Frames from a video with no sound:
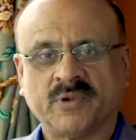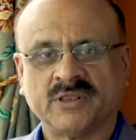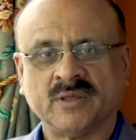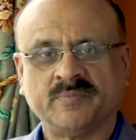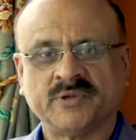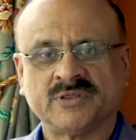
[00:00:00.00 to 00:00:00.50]

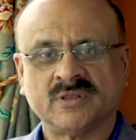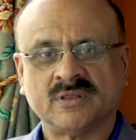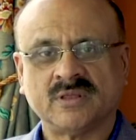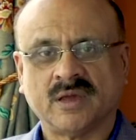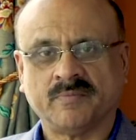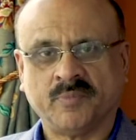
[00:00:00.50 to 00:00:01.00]

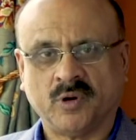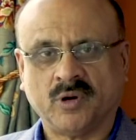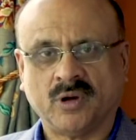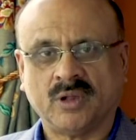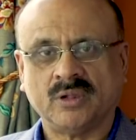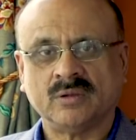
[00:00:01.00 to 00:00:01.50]
Pradipaditya
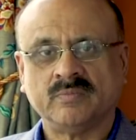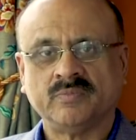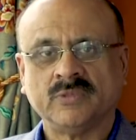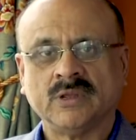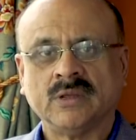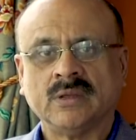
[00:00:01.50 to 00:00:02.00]
Paul,
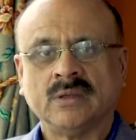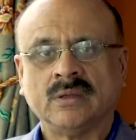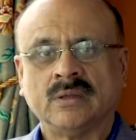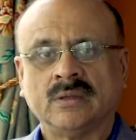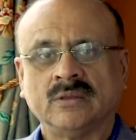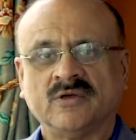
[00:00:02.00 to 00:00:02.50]

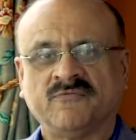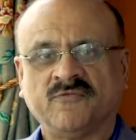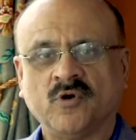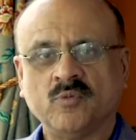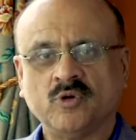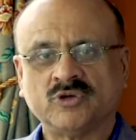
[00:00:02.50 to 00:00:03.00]
the
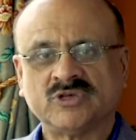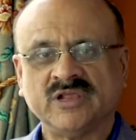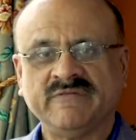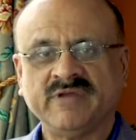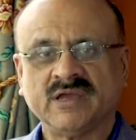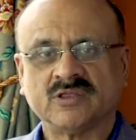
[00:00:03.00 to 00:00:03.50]

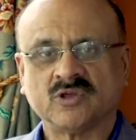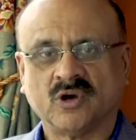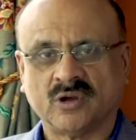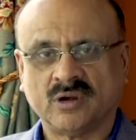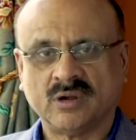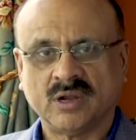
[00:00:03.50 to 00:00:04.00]
foremost living
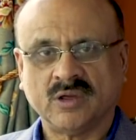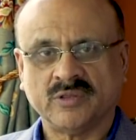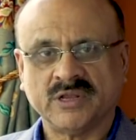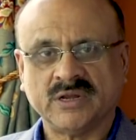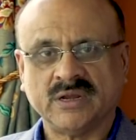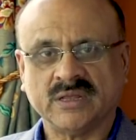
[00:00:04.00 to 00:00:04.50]
authority
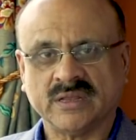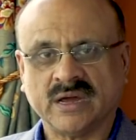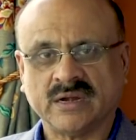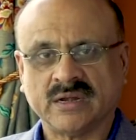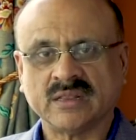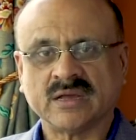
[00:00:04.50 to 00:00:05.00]
on Indian
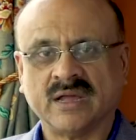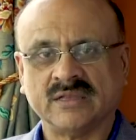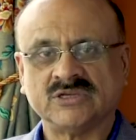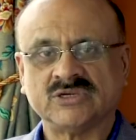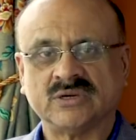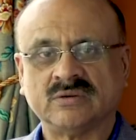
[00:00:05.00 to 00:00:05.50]
art and
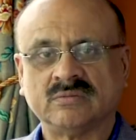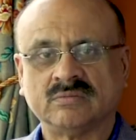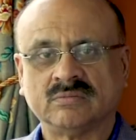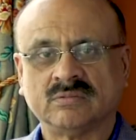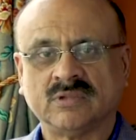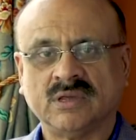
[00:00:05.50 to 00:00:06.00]
culture.
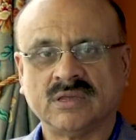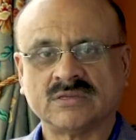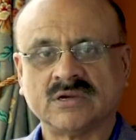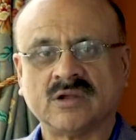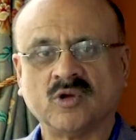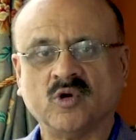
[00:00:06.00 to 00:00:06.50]
He
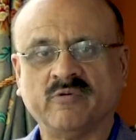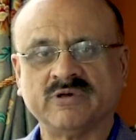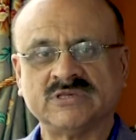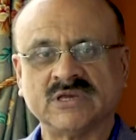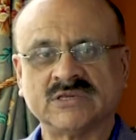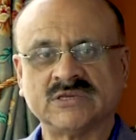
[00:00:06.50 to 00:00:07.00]
has written
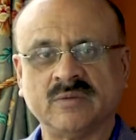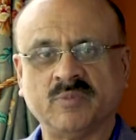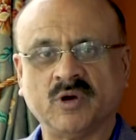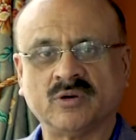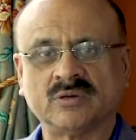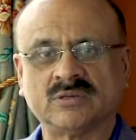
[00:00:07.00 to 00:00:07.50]
over 60
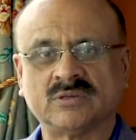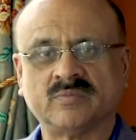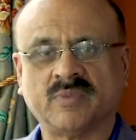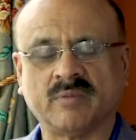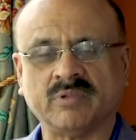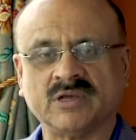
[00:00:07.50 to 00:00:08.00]

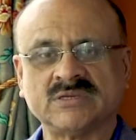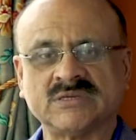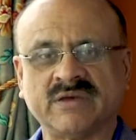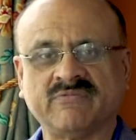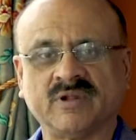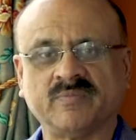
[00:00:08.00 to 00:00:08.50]
books,
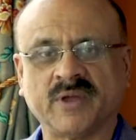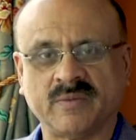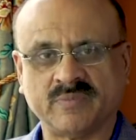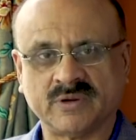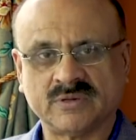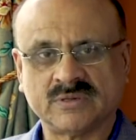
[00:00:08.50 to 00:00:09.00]
published several
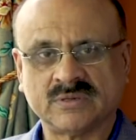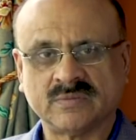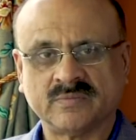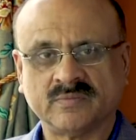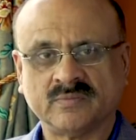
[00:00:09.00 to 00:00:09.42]
papers.